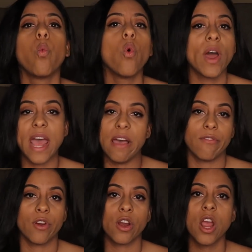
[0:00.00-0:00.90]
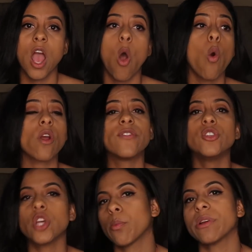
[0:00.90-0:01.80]
whatever, or if
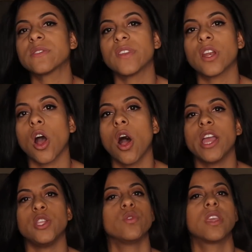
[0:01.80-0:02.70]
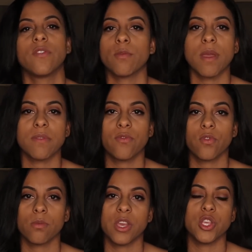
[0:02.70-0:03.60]
you don't breastfeed at all and you give your baby formula,